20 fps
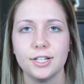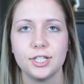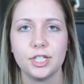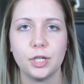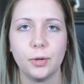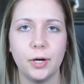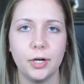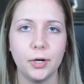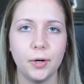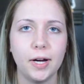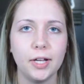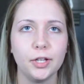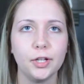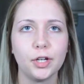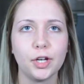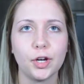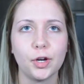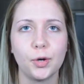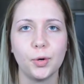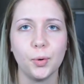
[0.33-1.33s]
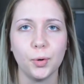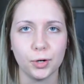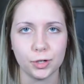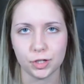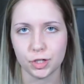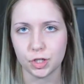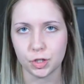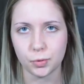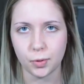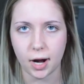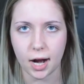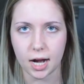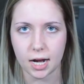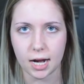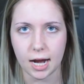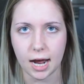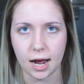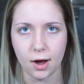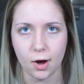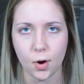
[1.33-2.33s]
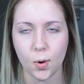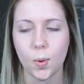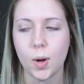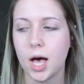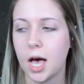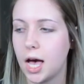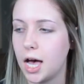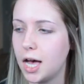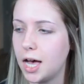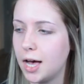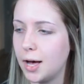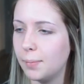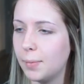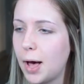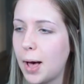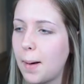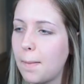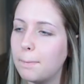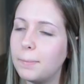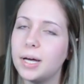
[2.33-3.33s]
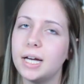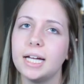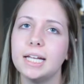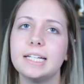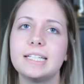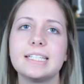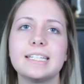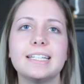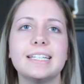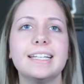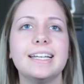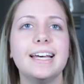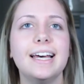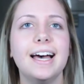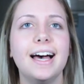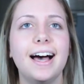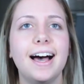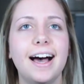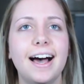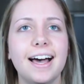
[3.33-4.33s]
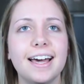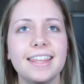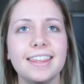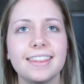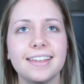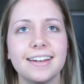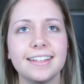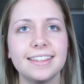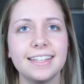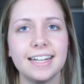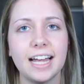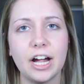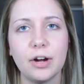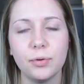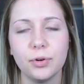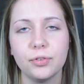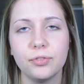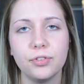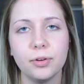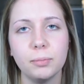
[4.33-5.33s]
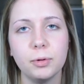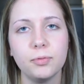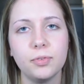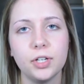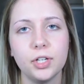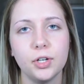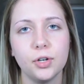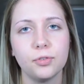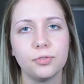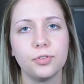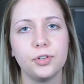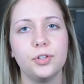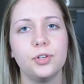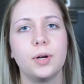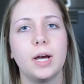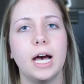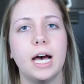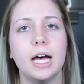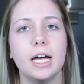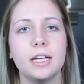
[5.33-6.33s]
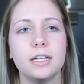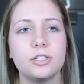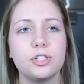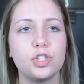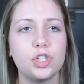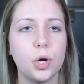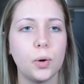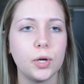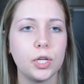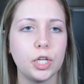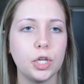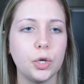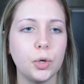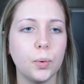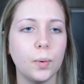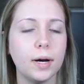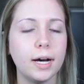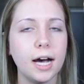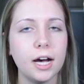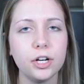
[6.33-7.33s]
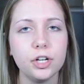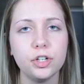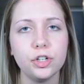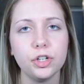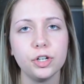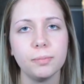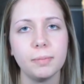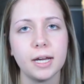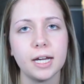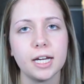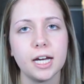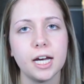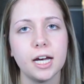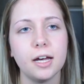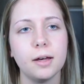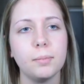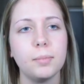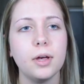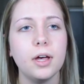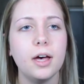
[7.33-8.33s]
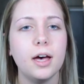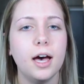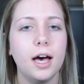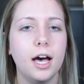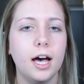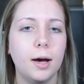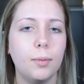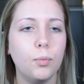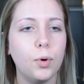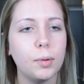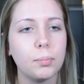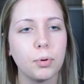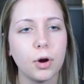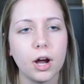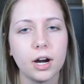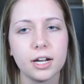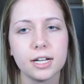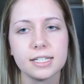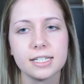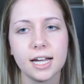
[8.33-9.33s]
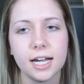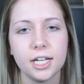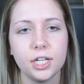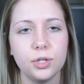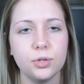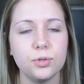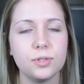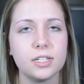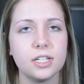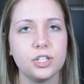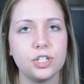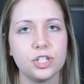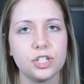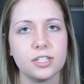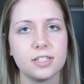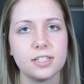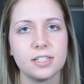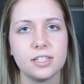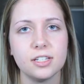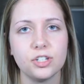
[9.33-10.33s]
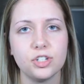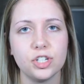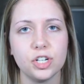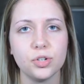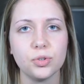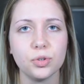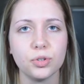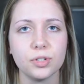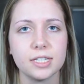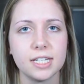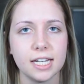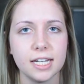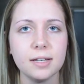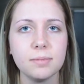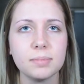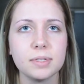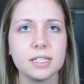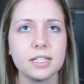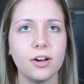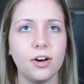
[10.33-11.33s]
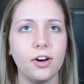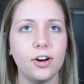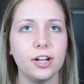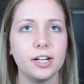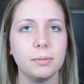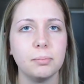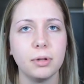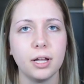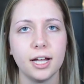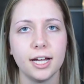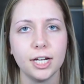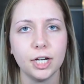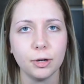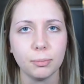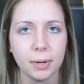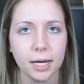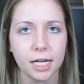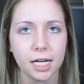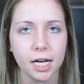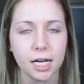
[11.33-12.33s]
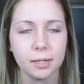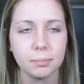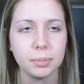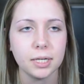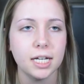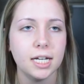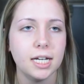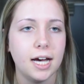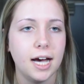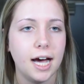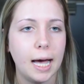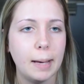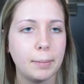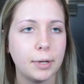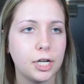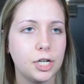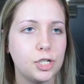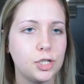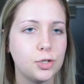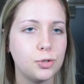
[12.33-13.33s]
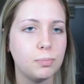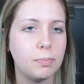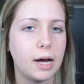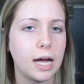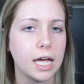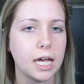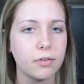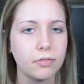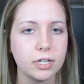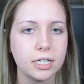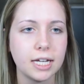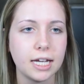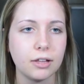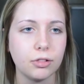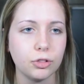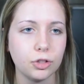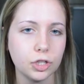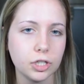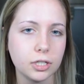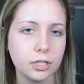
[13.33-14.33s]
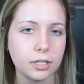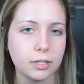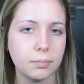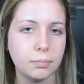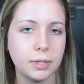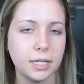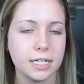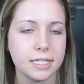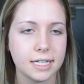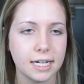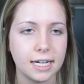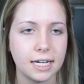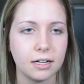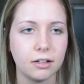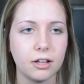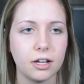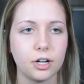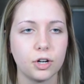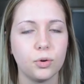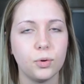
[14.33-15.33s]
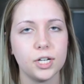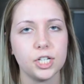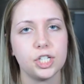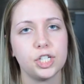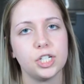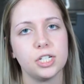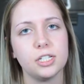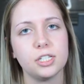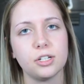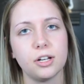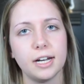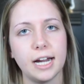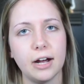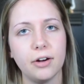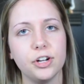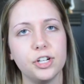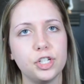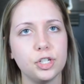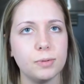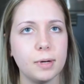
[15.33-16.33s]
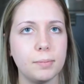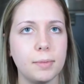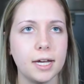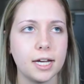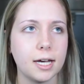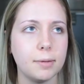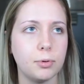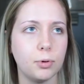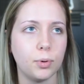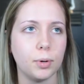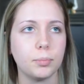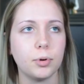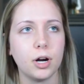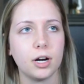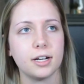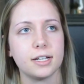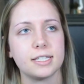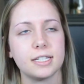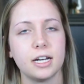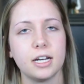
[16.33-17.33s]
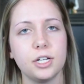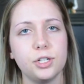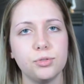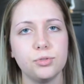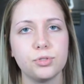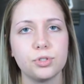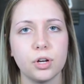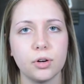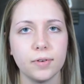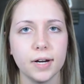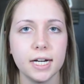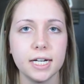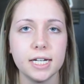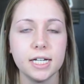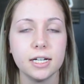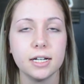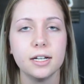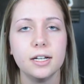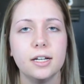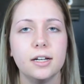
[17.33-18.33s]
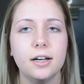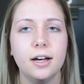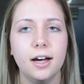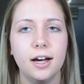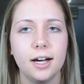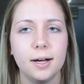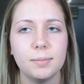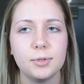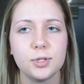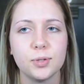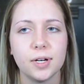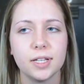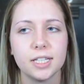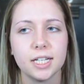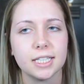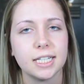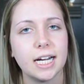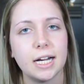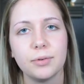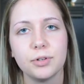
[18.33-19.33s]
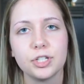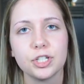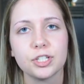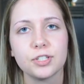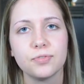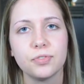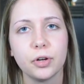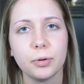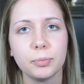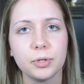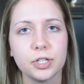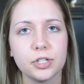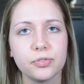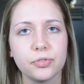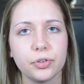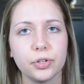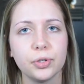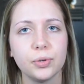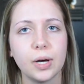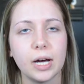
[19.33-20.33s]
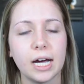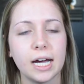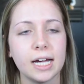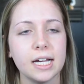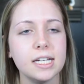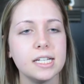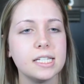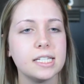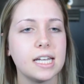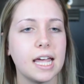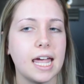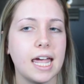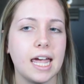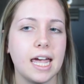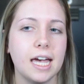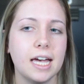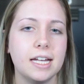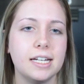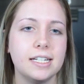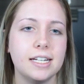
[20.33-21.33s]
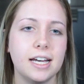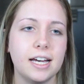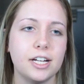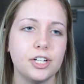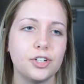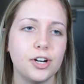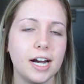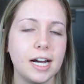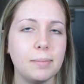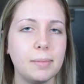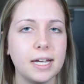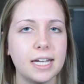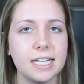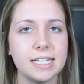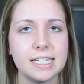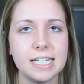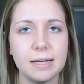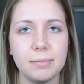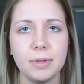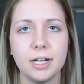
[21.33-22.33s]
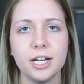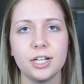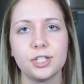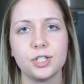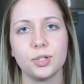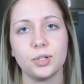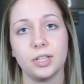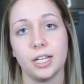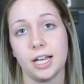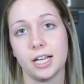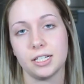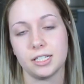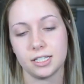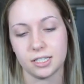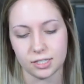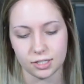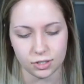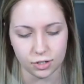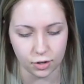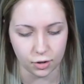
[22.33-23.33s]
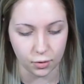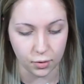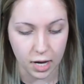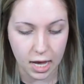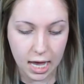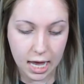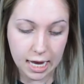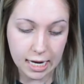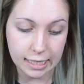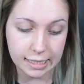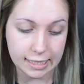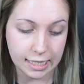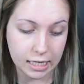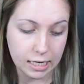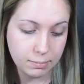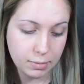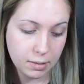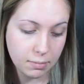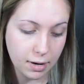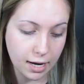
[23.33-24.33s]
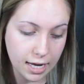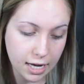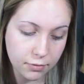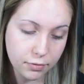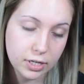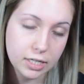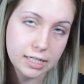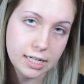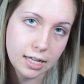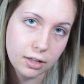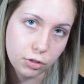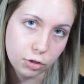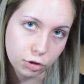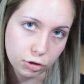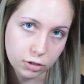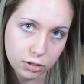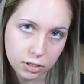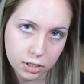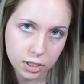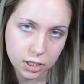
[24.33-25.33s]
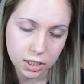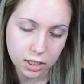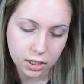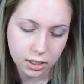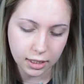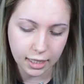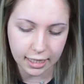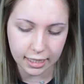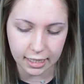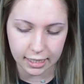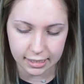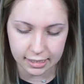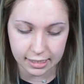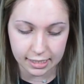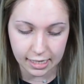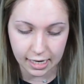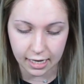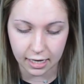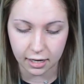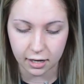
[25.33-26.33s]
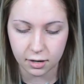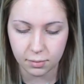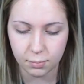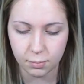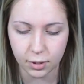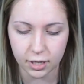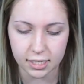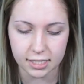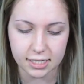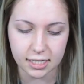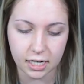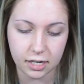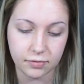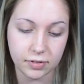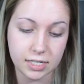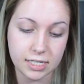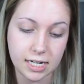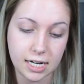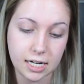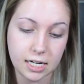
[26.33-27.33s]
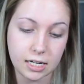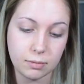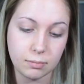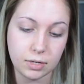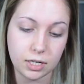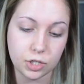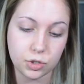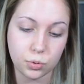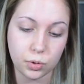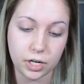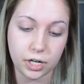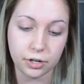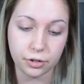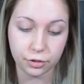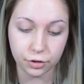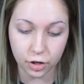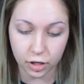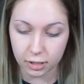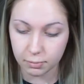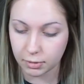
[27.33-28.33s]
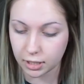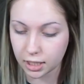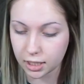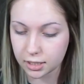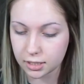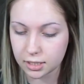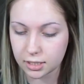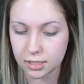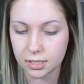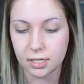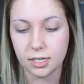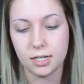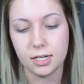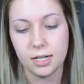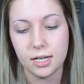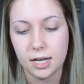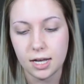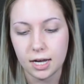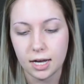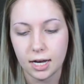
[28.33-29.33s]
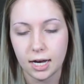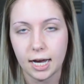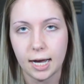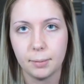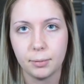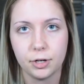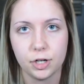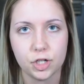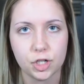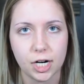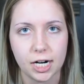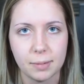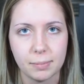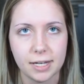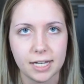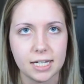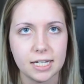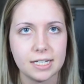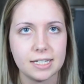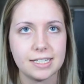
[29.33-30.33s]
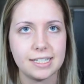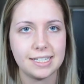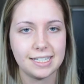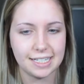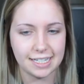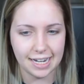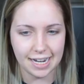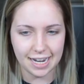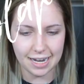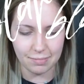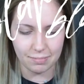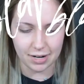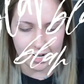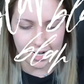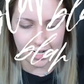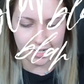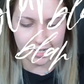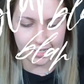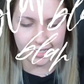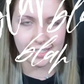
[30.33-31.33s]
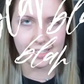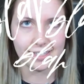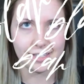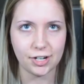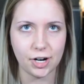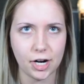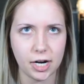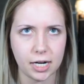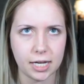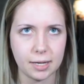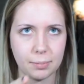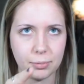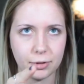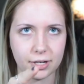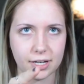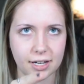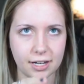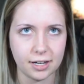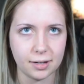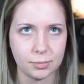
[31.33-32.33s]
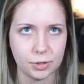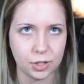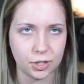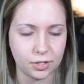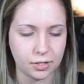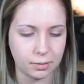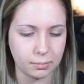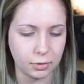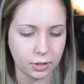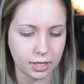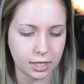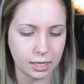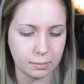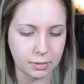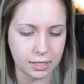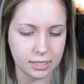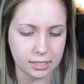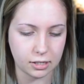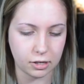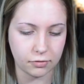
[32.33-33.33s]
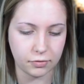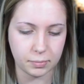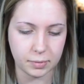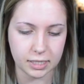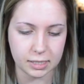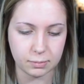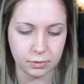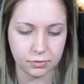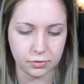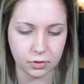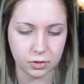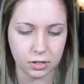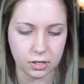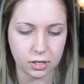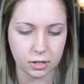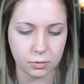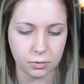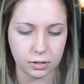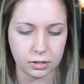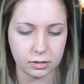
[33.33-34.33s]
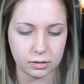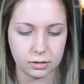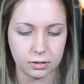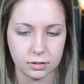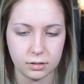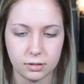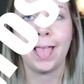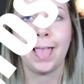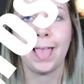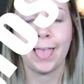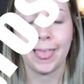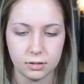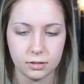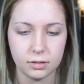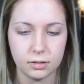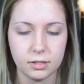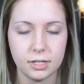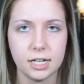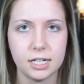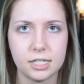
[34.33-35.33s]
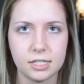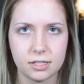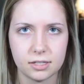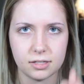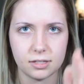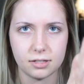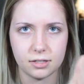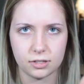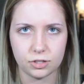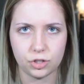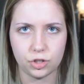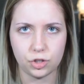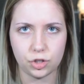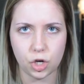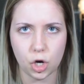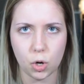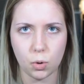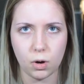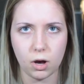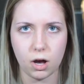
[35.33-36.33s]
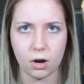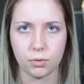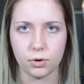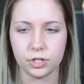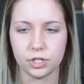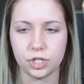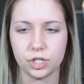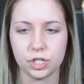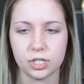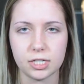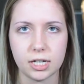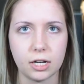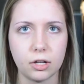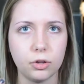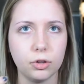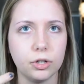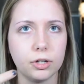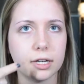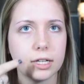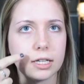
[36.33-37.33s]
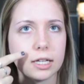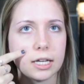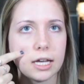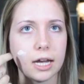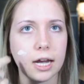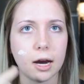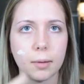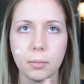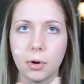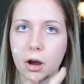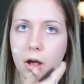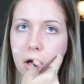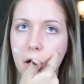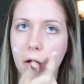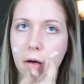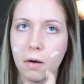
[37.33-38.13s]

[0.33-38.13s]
So I know I look gorgeous right now, but I thought that I would film a video for you guys showing you how to do your makeup, what products I use, and just general tips on applying your makeup. I'm going to do my everyday look because I get a lot of questions on how I do my makeup and what products that I use already. So I thought that I would just film this for you guys and try to make it 10 minutes or less. So it's going to be my everyday look, like I said, but instead of it taking me 20 to 30 minutes, I'm going to try to make it 10 minutes. Sorry, I keep looking up too. I'm looking at myself. It makes me feel awkward. It's so awkward to just like look at the camera.